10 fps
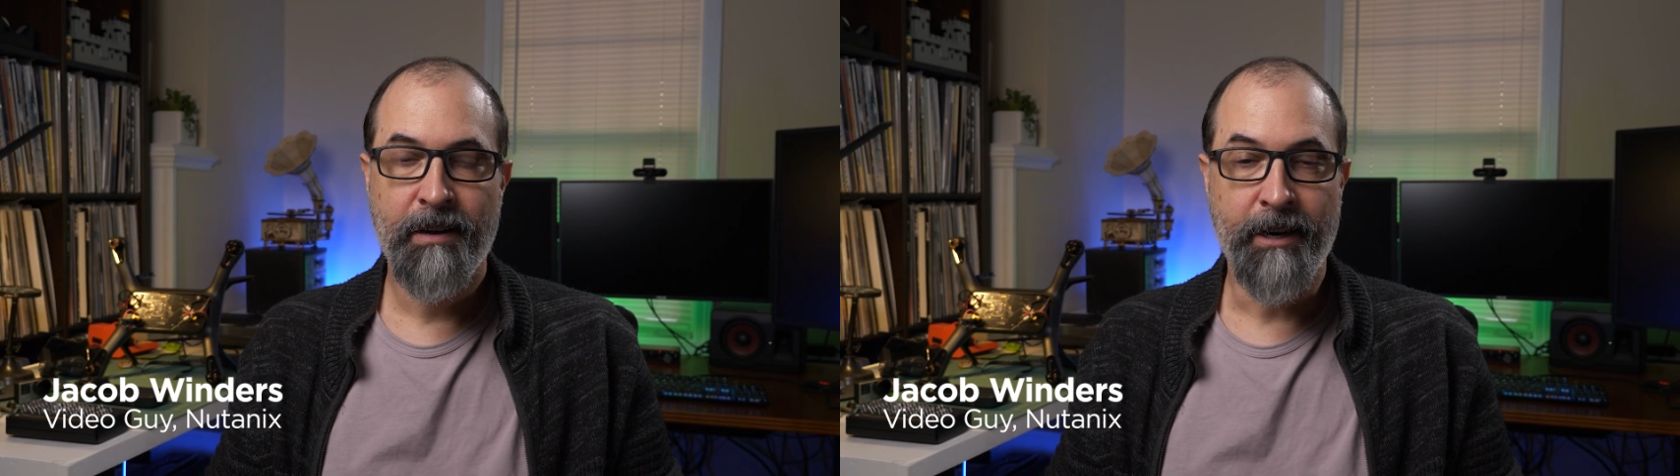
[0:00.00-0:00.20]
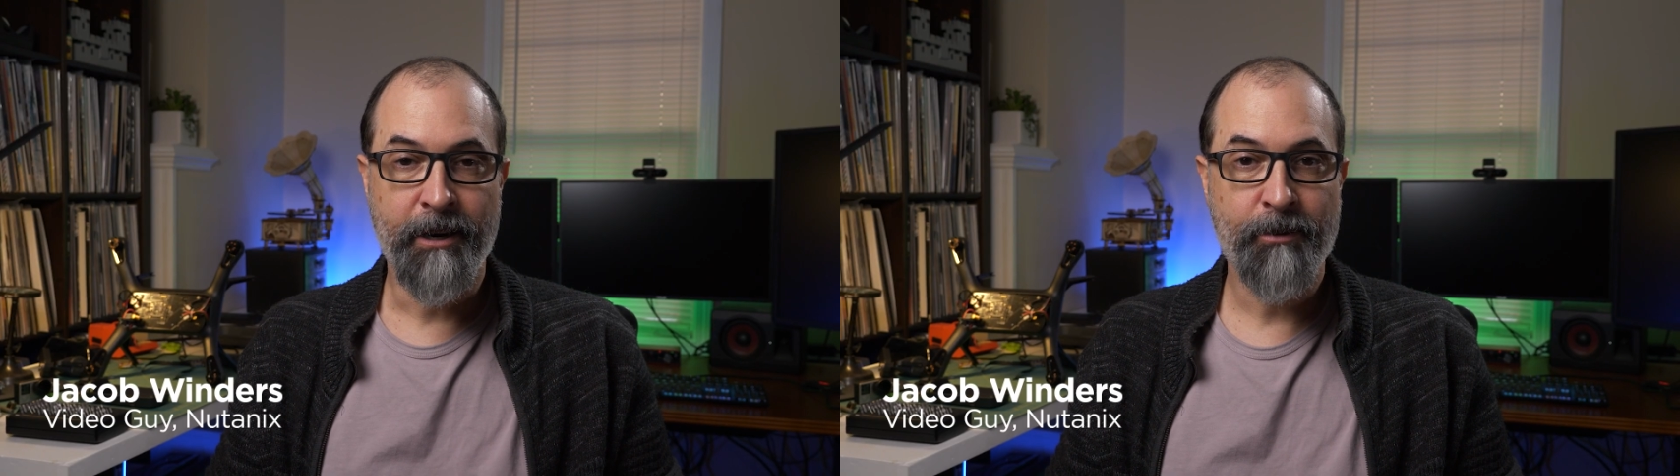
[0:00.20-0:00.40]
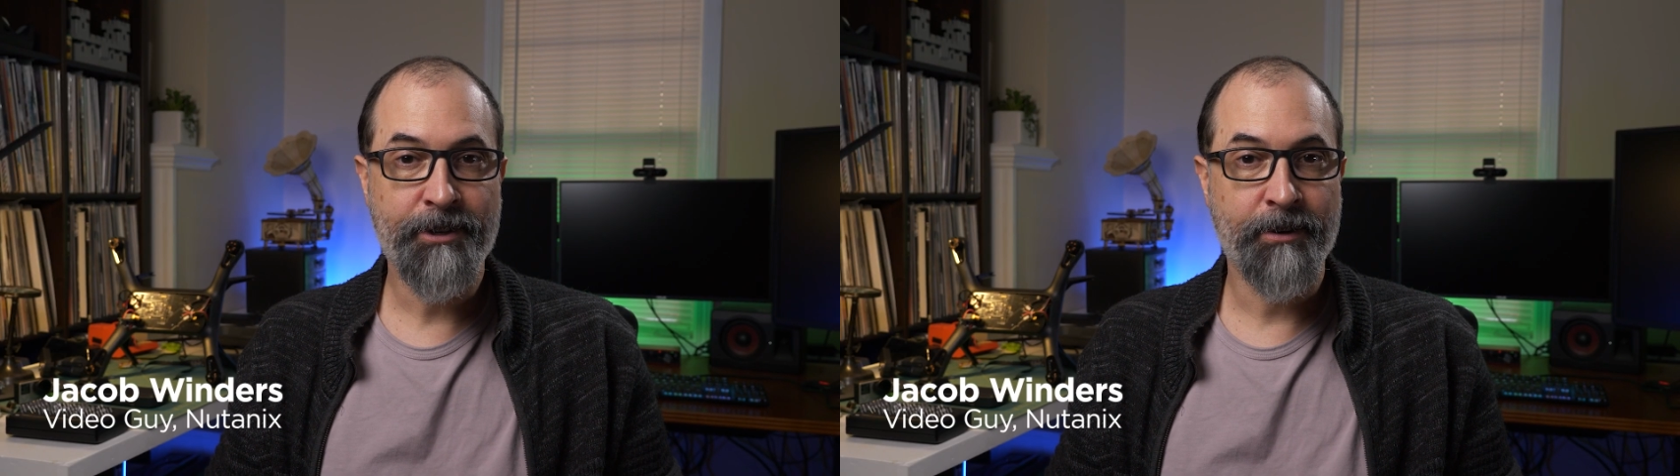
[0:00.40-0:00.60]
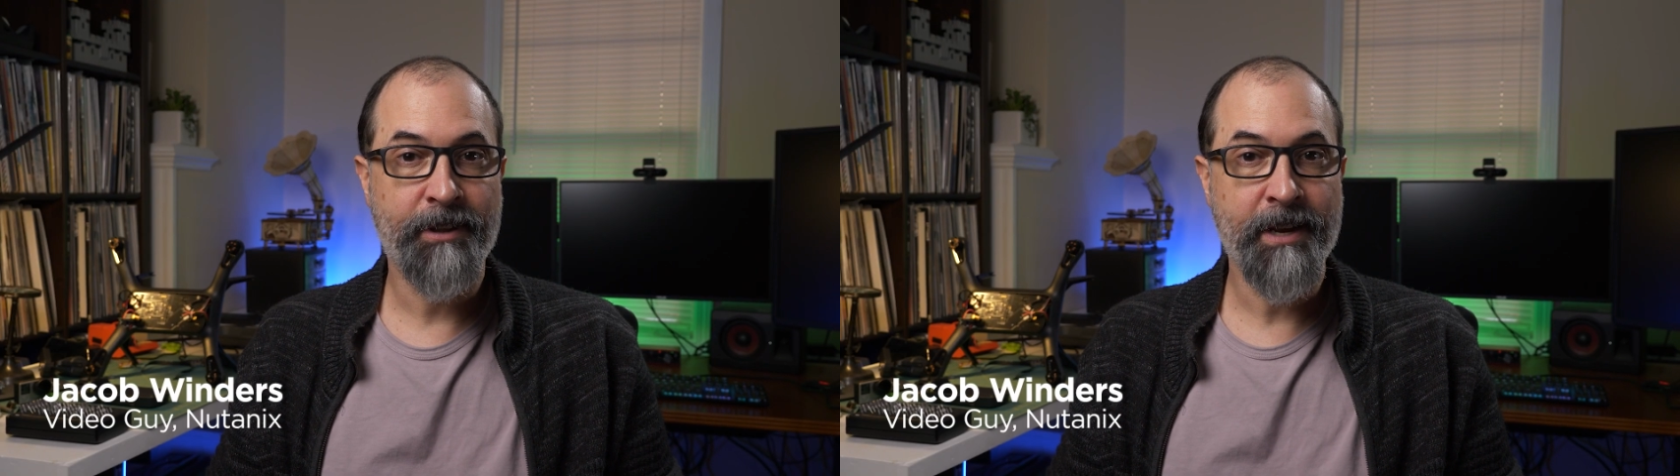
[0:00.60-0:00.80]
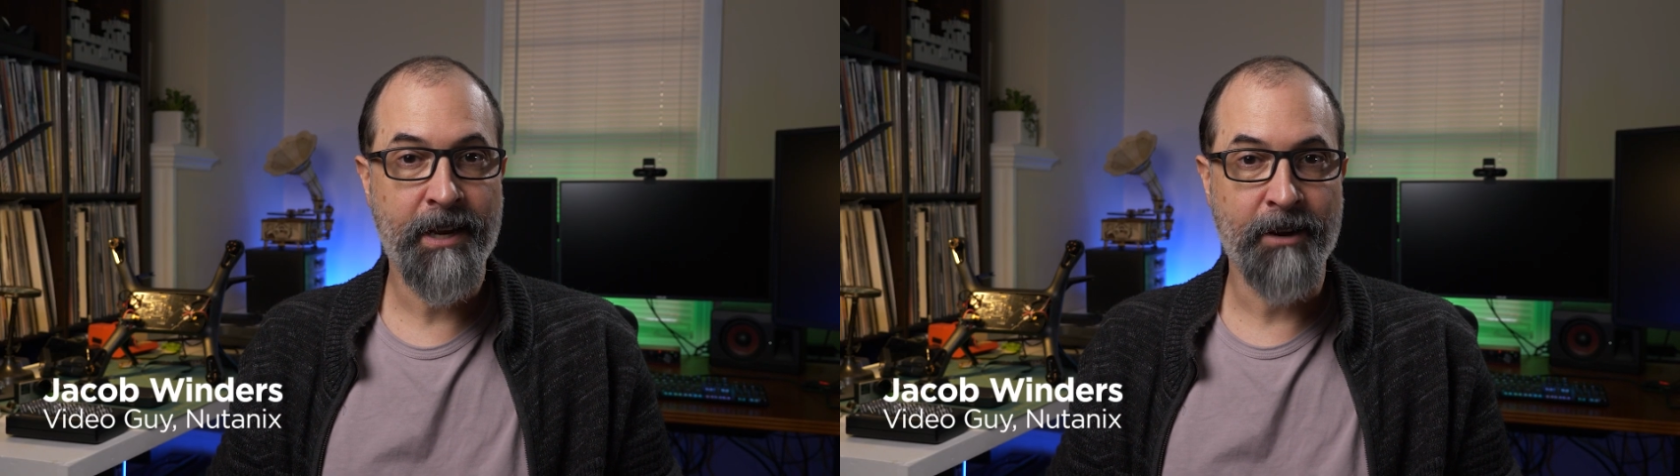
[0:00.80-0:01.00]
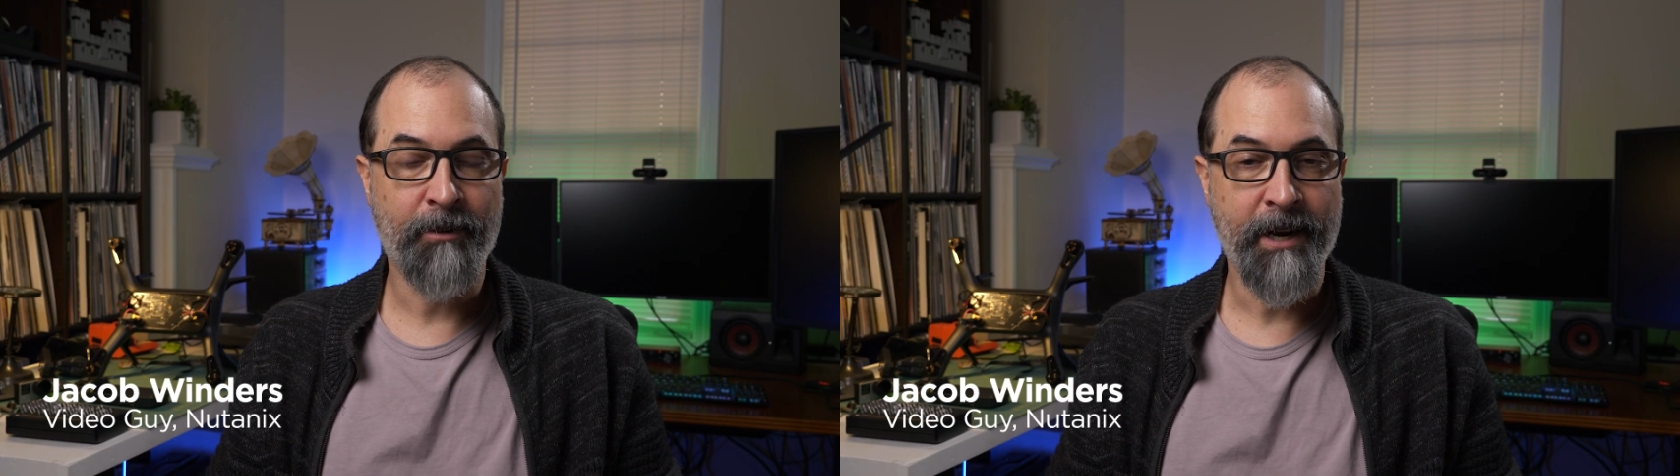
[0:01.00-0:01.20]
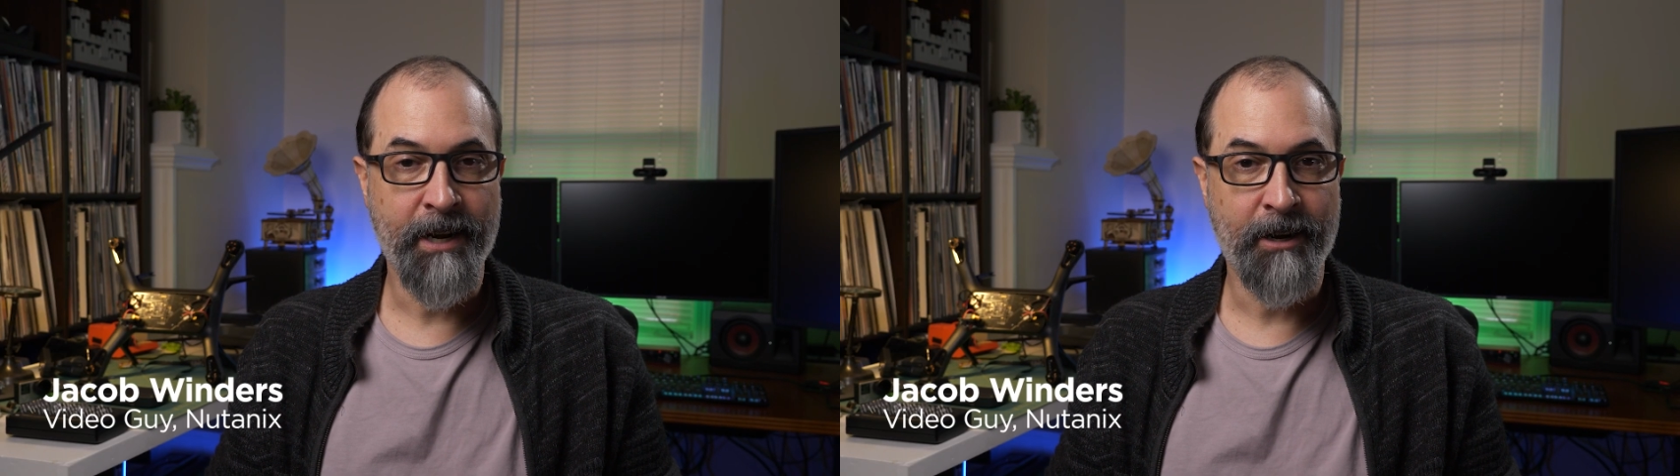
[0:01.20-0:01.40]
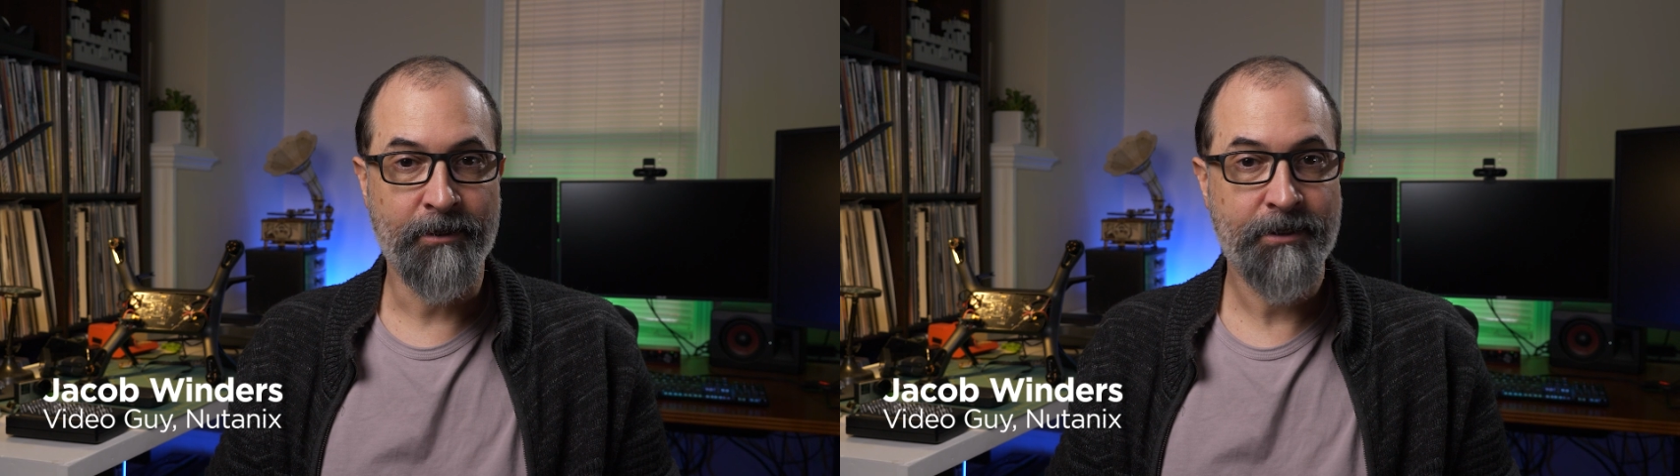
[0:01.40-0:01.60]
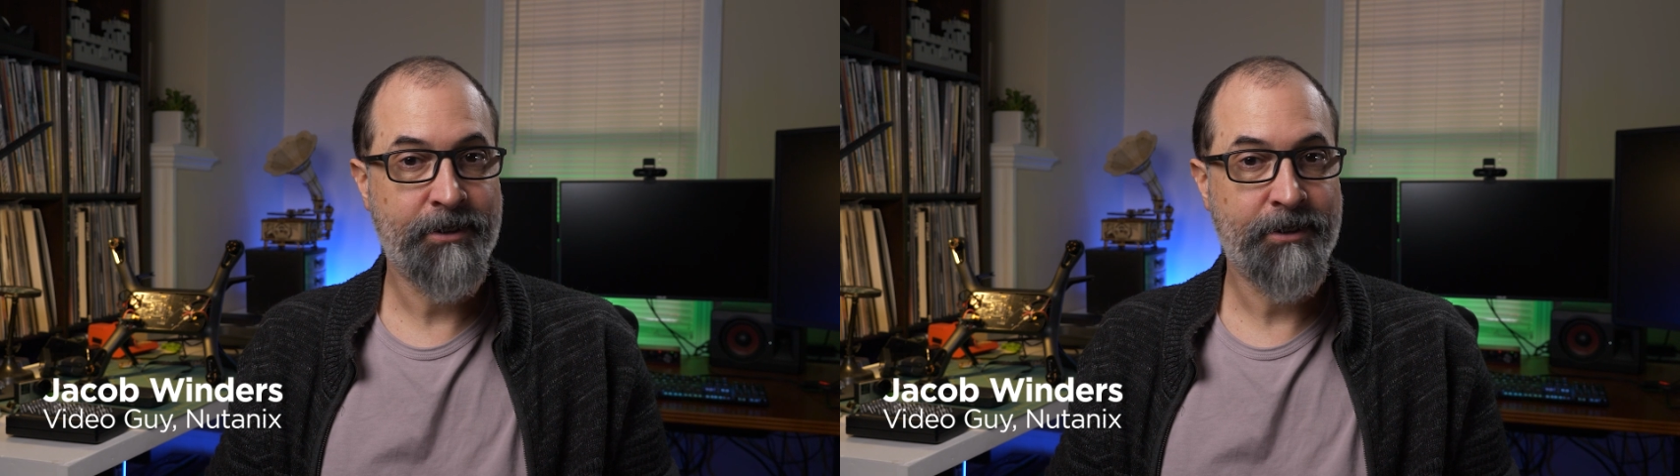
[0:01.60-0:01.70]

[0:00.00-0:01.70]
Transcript: And I know what you're thinking right now,